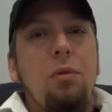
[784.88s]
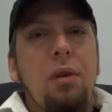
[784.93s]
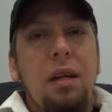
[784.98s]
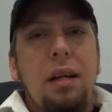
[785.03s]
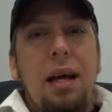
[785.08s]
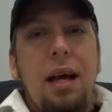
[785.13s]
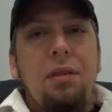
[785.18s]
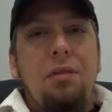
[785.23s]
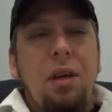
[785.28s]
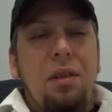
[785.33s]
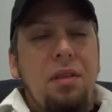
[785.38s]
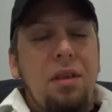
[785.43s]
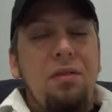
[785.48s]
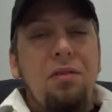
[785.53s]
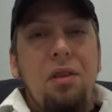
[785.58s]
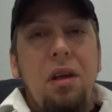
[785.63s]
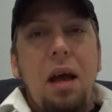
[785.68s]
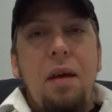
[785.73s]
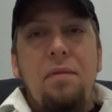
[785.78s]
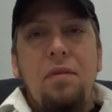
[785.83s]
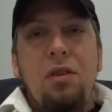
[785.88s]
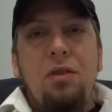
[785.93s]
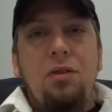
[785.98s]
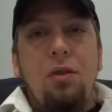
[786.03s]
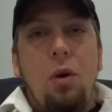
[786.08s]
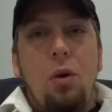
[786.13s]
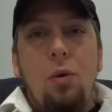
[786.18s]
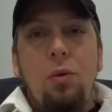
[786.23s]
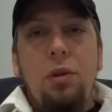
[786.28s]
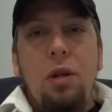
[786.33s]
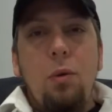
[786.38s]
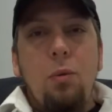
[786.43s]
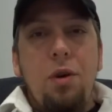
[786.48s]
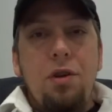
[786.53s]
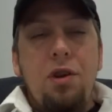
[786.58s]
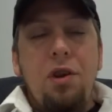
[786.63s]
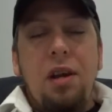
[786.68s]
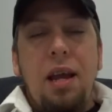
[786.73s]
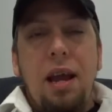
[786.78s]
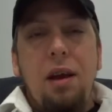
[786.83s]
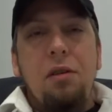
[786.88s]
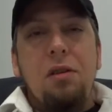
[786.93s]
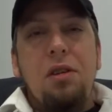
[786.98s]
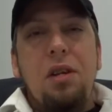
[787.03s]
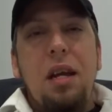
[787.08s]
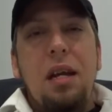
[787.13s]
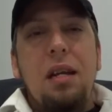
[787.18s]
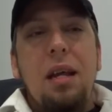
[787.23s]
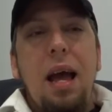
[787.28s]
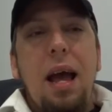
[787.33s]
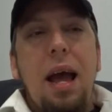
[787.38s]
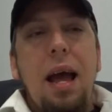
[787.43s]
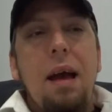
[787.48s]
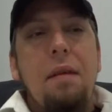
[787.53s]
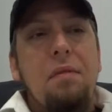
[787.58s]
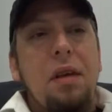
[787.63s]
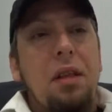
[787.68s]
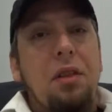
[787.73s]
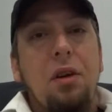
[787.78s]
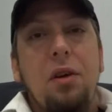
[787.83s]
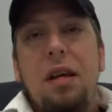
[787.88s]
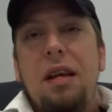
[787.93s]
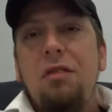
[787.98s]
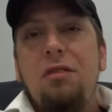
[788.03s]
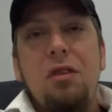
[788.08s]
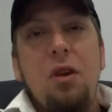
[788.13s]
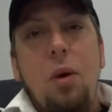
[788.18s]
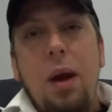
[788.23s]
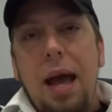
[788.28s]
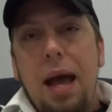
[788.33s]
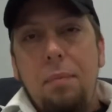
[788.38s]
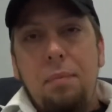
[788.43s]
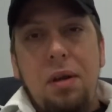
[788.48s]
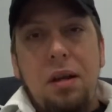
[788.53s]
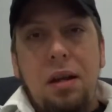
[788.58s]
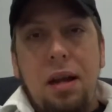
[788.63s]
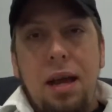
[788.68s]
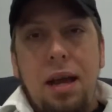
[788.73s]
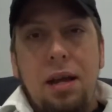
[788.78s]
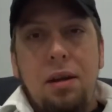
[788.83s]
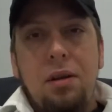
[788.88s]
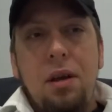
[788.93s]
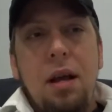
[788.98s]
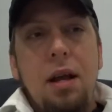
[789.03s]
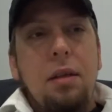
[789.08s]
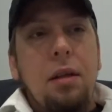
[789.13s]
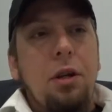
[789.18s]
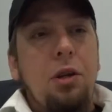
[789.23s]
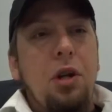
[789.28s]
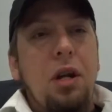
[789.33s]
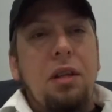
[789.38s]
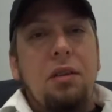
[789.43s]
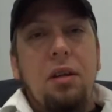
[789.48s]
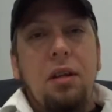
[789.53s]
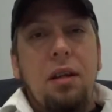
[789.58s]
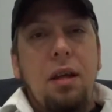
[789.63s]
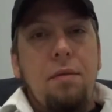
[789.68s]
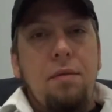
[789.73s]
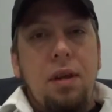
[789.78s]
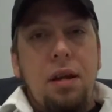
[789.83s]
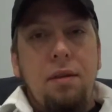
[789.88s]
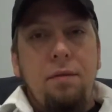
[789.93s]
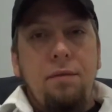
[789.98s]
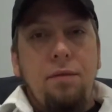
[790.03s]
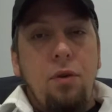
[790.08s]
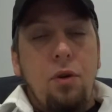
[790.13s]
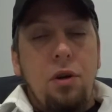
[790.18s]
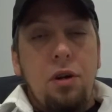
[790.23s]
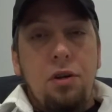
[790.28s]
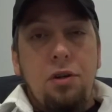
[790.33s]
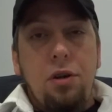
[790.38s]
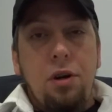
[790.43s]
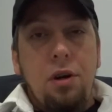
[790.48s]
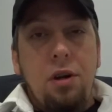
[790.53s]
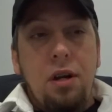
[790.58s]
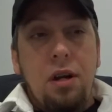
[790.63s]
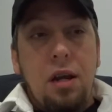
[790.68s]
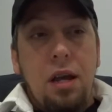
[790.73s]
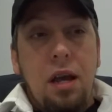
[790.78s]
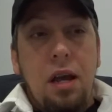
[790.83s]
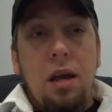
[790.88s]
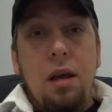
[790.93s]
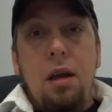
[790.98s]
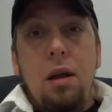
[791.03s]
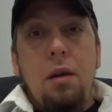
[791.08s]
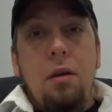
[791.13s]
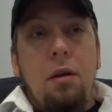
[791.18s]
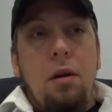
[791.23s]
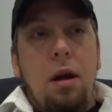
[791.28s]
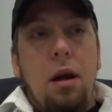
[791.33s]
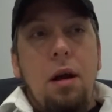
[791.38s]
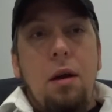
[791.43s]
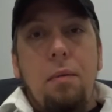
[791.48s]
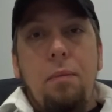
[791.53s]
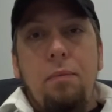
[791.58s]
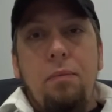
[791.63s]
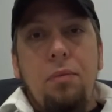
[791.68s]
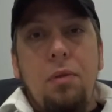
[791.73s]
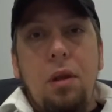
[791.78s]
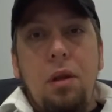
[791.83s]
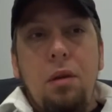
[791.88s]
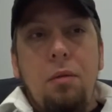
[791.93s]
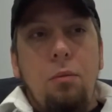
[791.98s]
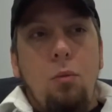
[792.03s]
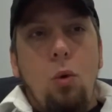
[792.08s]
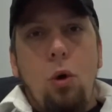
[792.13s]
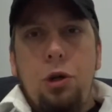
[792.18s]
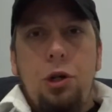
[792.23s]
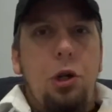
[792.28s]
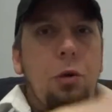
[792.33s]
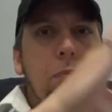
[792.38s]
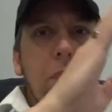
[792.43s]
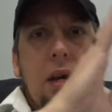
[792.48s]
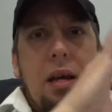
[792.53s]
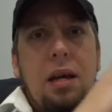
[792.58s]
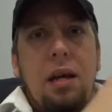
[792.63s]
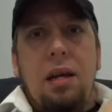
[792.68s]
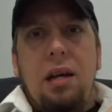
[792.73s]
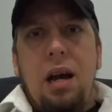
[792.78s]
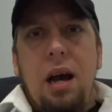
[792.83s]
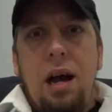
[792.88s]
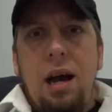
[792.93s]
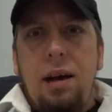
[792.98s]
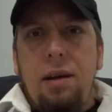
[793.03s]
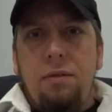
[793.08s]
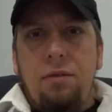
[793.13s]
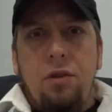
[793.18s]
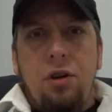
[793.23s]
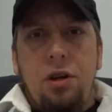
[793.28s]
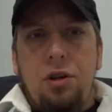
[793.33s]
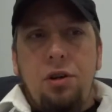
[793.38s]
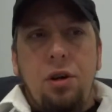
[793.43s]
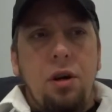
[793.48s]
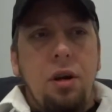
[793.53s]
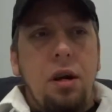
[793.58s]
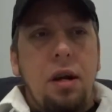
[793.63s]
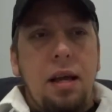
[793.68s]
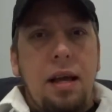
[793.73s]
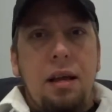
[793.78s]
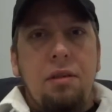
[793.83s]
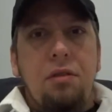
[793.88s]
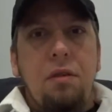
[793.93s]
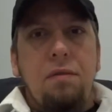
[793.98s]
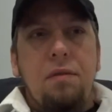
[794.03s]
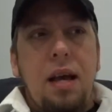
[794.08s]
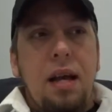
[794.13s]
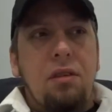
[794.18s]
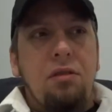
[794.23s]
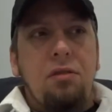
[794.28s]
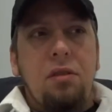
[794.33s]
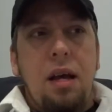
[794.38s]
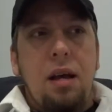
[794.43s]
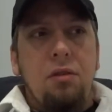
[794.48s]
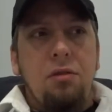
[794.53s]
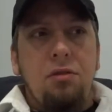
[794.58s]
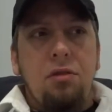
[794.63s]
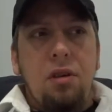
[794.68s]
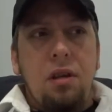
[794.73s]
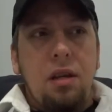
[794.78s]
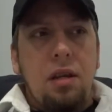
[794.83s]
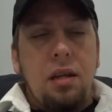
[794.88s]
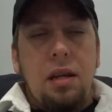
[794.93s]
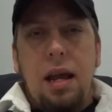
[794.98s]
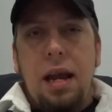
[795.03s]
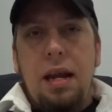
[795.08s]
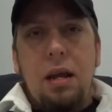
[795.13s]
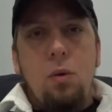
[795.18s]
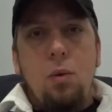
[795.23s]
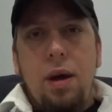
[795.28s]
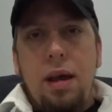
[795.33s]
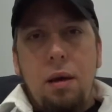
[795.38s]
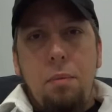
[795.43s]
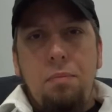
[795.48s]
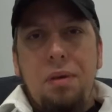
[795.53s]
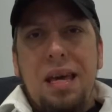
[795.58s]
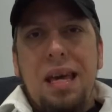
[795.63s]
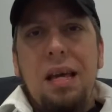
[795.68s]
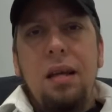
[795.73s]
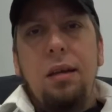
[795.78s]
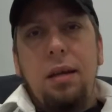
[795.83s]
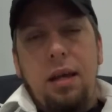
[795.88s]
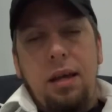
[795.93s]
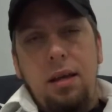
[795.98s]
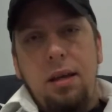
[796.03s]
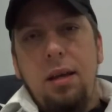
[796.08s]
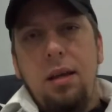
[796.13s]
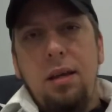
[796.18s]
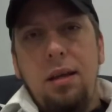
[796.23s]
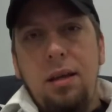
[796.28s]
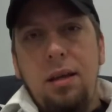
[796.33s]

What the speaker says: realize that this life is the only one you're guaranteed to have, that there is no happy land that you get to live in for eternity, worshiping a God for eternity, as if that sounds in any way appealing,